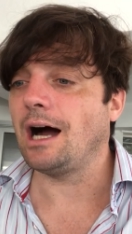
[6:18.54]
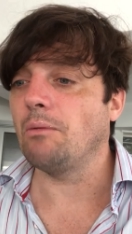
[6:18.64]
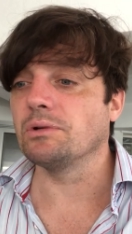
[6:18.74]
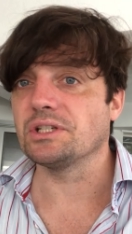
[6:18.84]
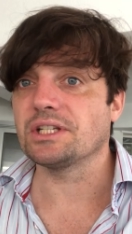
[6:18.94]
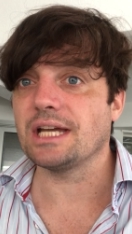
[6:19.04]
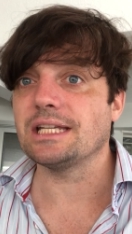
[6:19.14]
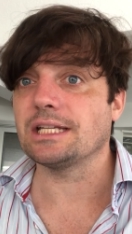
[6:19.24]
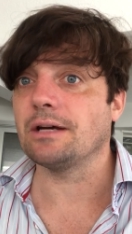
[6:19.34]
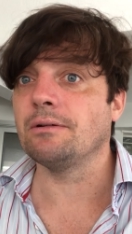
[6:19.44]
I wouldn't
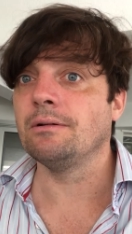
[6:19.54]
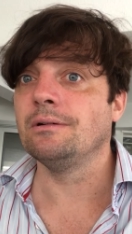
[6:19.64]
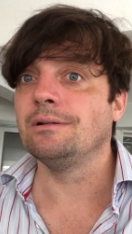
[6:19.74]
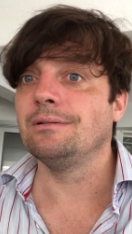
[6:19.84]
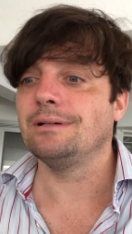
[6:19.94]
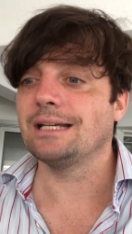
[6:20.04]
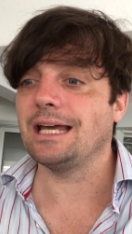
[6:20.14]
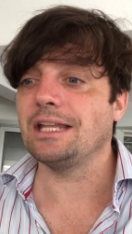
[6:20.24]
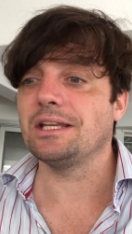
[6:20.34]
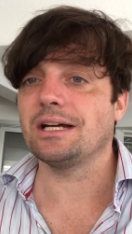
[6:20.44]
say so.
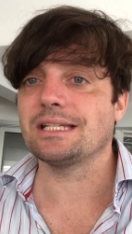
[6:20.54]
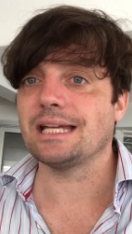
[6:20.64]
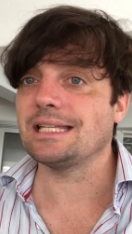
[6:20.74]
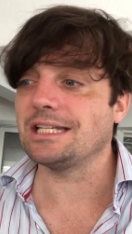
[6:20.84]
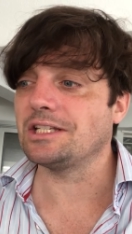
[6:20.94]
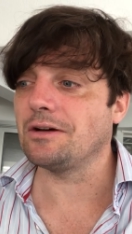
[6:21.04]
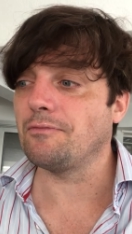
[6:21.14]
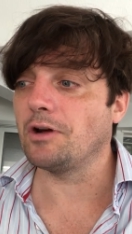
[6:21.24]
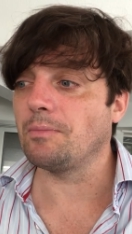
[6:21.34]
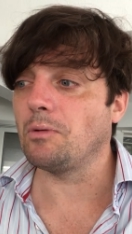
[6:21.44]
Getting the United States into
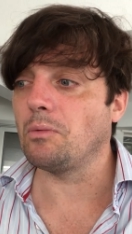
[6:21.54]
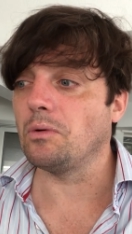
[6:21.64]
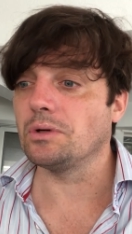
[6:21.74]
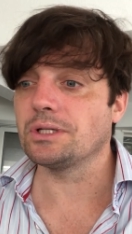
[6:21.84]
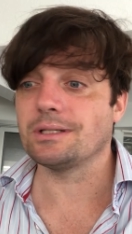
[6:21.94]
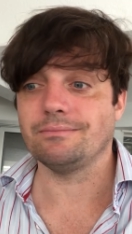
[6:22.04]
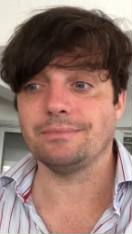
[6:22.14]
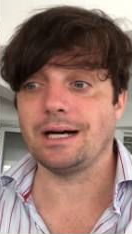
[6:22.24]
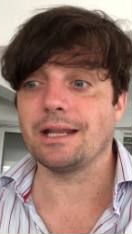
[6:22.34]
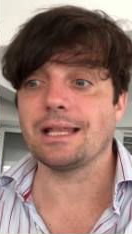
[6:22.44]
avoidable wars,
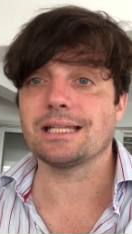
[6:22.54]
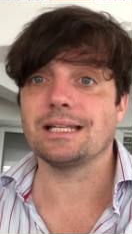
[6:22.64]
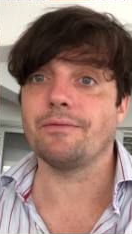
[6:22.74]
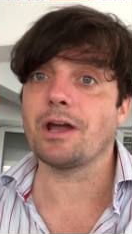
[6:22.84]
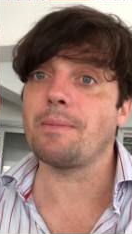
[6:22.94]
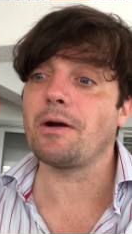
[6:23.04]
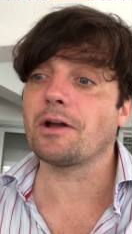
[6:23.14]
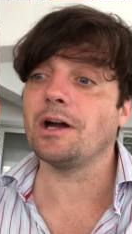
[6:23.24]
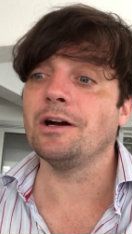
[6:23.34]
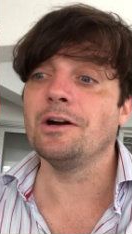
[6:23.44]
I don't think that's loving
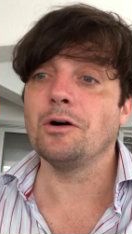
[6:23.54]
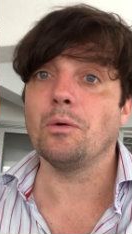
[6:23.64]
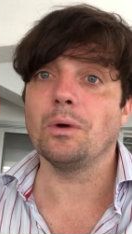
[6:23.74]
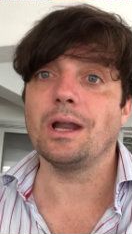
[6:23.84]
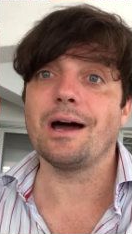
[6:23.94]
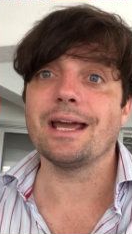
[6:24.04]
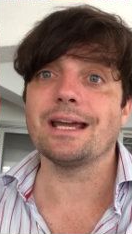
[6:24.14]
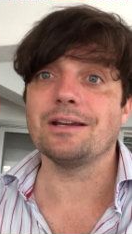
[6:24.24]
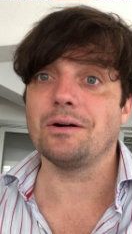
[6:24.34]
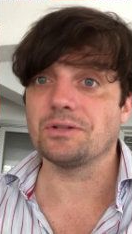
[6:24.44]
America, or
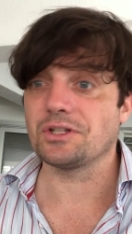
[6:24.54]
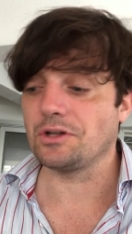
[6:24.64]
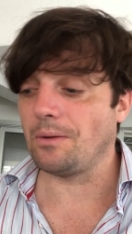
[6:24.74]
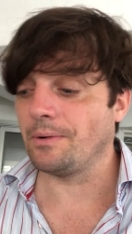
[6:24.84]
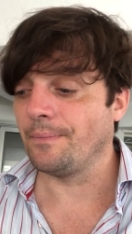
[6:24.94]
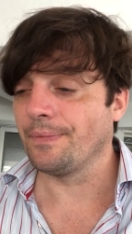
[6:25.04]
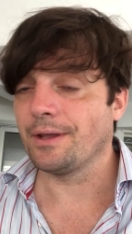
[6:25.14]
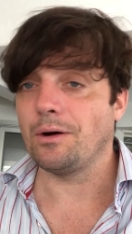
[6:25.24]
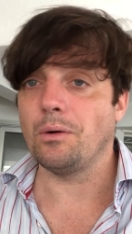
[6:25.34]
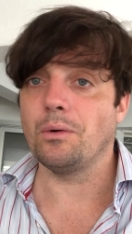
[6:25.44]
lying nonstop,
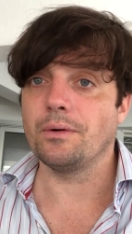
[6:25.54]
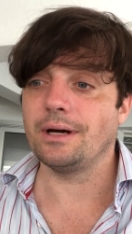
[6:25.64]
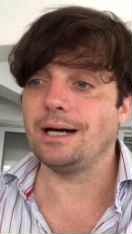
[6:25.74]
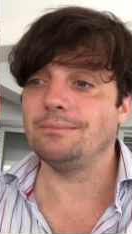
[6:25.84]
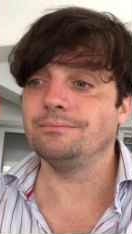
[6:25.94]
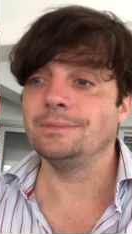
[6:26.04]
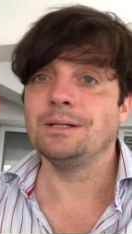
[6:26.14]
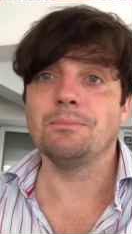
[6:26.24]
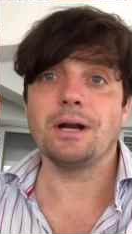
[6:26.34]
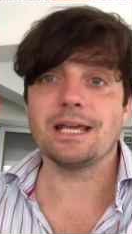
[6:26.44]
or um,
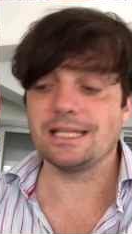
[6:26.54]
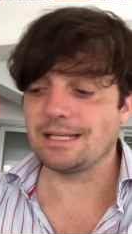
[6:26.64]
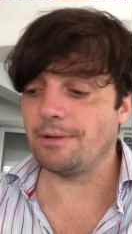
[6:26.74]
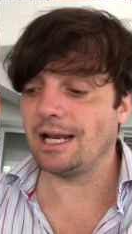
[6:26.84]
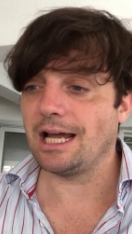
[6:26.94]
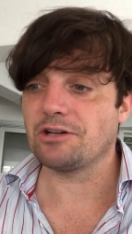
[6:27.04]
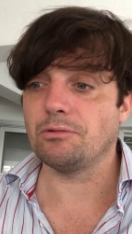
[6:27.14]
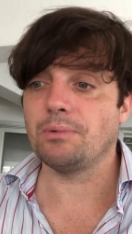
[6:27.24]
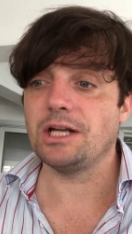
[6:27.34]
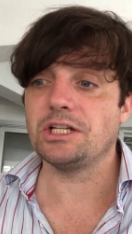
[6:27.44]
breaking so many
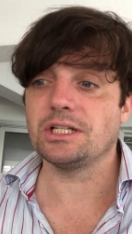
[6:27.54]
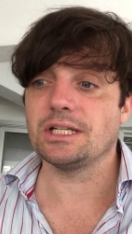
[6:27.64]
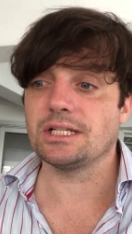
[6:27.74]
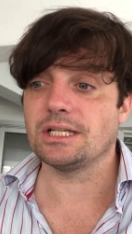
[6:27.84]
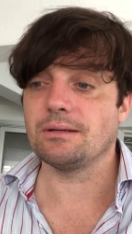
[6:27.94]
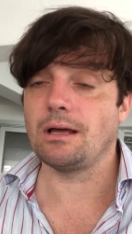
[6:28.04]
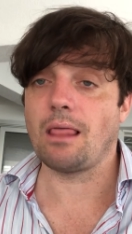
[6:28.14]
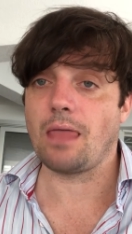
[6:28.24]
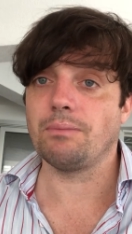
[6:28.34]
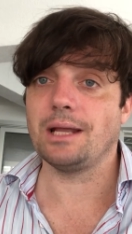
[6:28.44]
electoral prejudices,
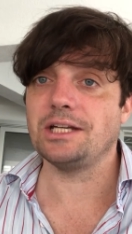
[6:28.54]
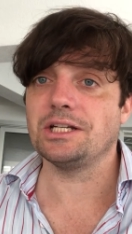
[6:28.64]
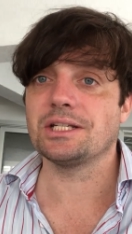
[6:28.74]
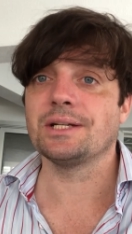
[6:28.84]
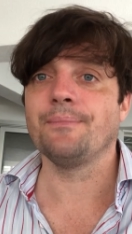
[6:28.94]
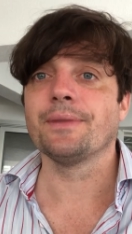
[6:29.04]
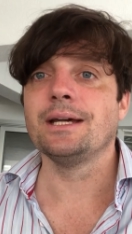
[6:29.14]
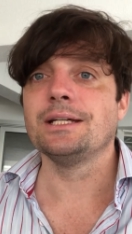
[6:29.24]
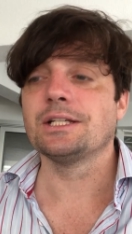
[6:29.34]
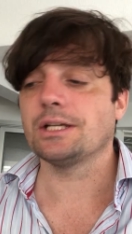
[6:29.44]
uh, pledges.
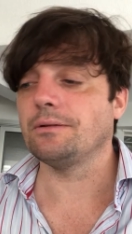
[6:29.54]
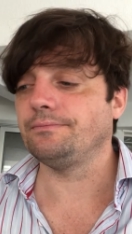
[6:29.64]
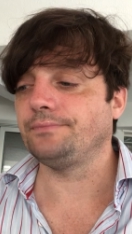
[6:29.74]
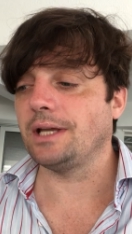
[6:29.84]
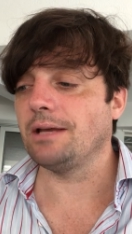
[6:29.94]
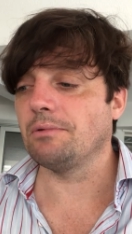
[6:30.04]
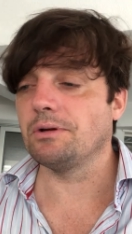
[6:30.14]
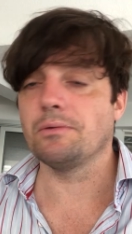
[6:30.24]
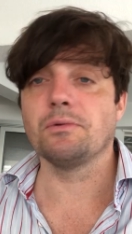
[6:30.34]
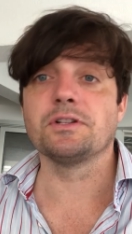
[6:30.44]
So it,
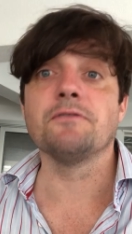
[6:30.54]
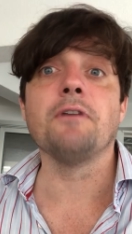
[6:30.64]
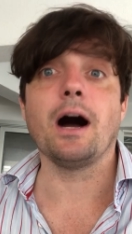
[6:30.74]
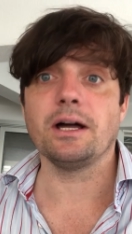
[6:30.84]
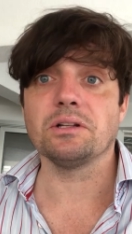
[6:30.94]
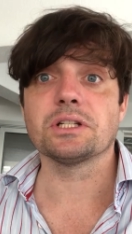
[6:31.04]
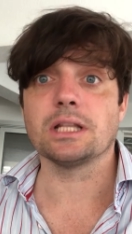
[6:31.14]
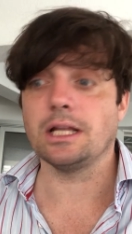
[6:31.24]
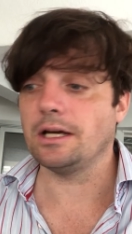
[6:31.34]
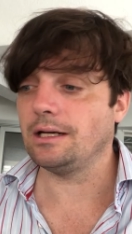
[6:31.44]
it was a vile
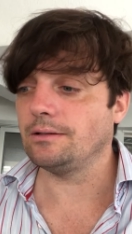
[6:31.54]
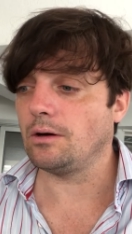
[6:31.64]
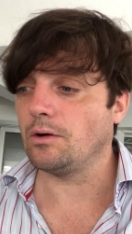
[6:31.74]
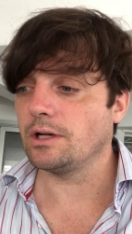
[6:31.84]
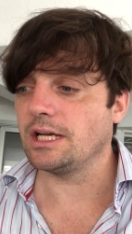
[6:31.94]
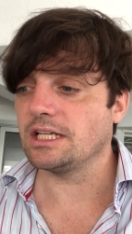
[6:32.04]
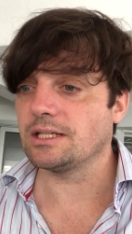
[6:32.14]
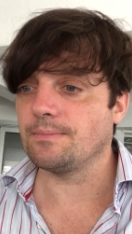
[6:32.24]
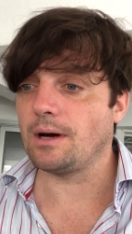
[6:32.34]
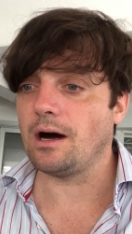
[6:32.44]
slur on
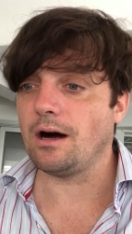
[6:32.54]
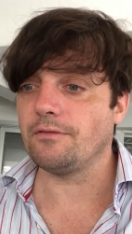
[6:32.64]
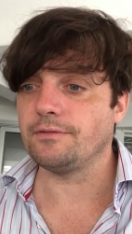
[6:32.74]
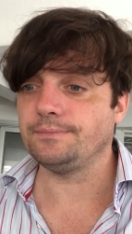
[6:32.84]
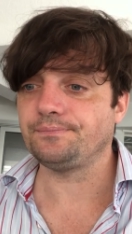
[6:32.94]
his behalf.